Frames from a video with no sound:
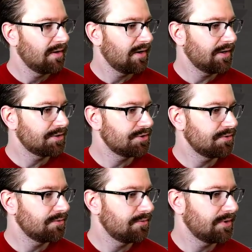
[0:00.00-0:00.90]
uh,
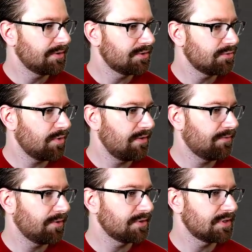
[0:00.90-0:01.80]
June
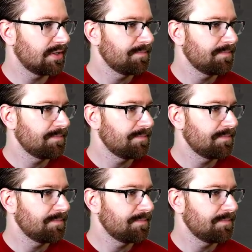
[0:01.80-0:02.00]
21st.